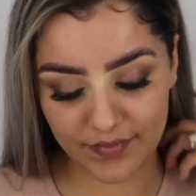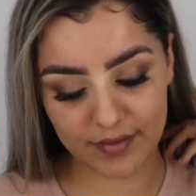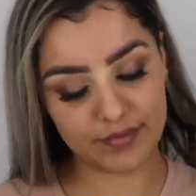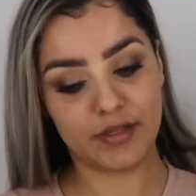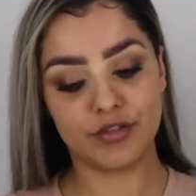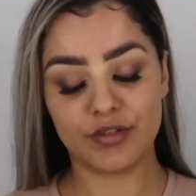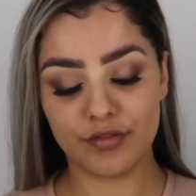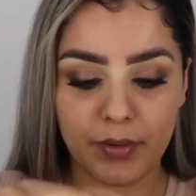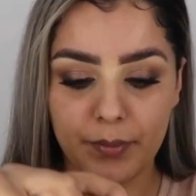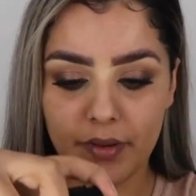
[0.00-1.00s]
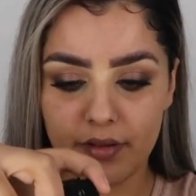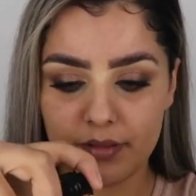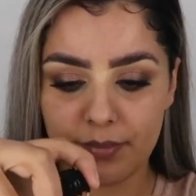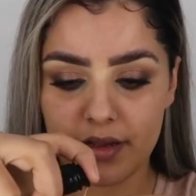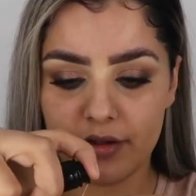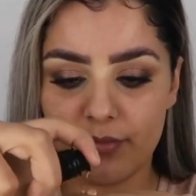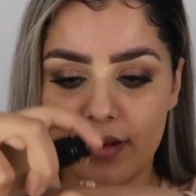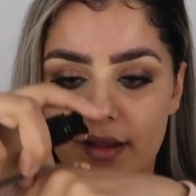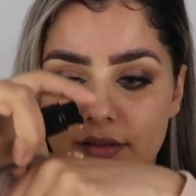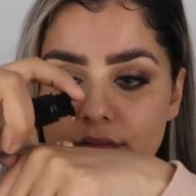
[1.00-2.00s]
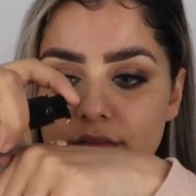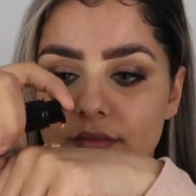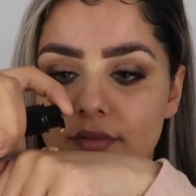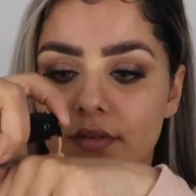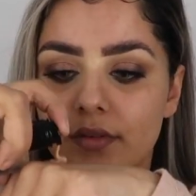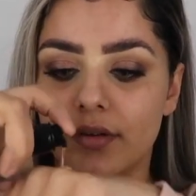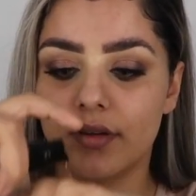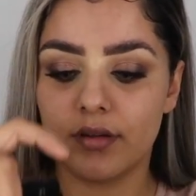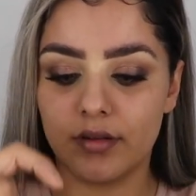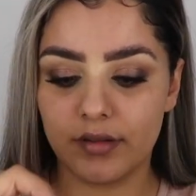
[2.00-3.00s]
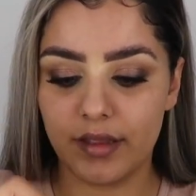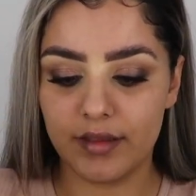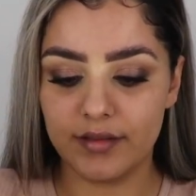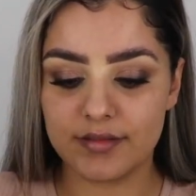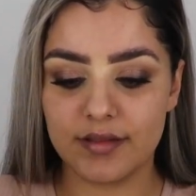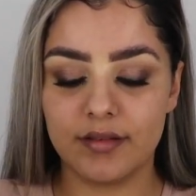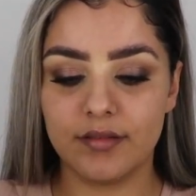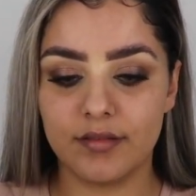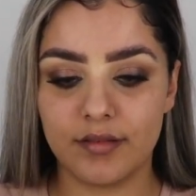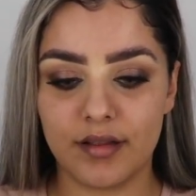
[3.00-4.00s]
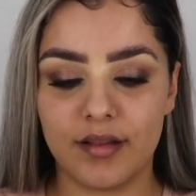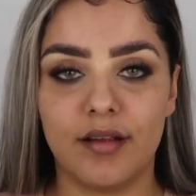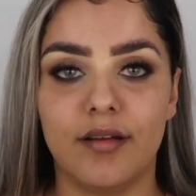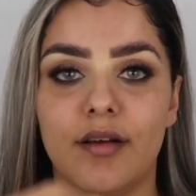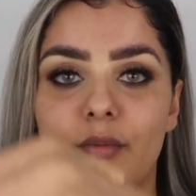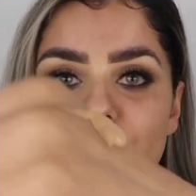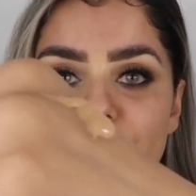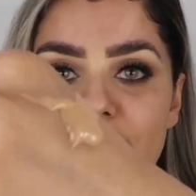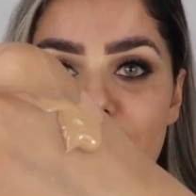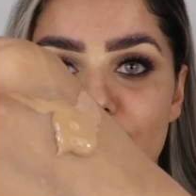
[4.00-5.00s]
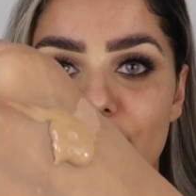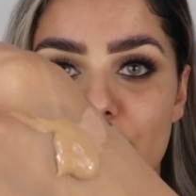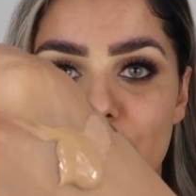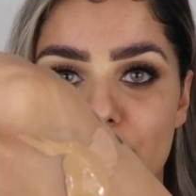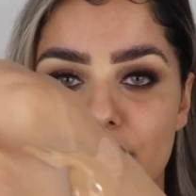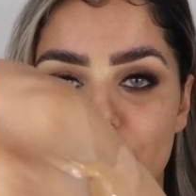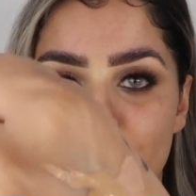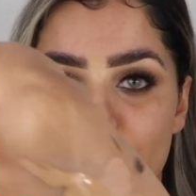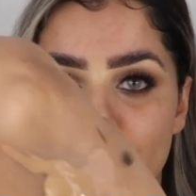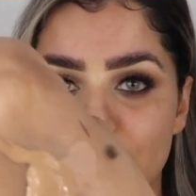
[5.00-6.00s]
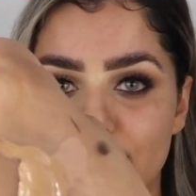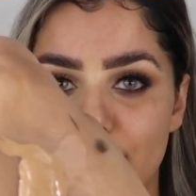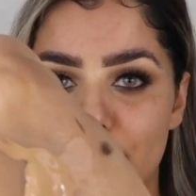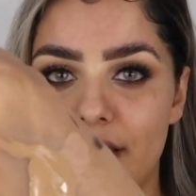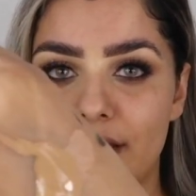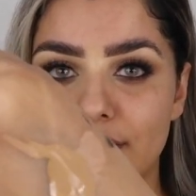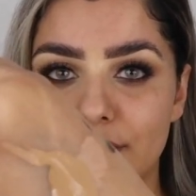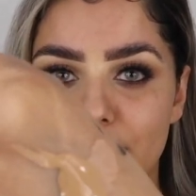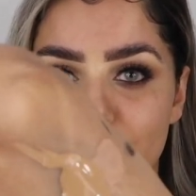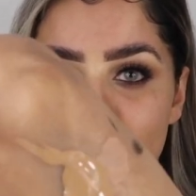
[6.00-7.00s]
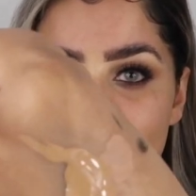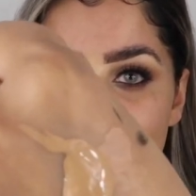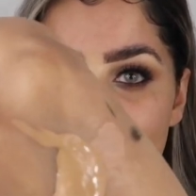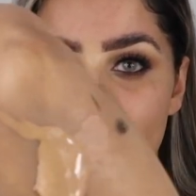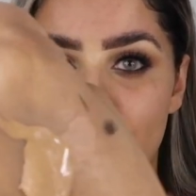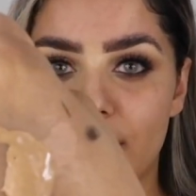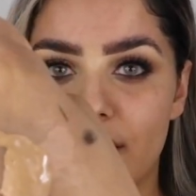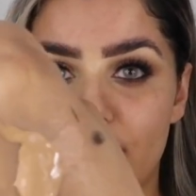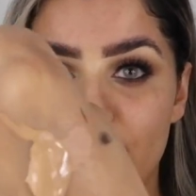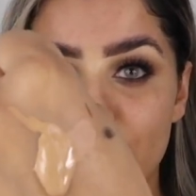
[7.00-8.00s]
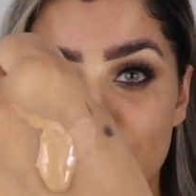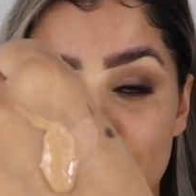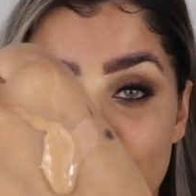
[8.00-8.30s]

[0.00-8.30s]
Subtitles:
the foundation. Pump it on the back of my hand. Okay, oh, I wish I didn't have other products on my hand, but it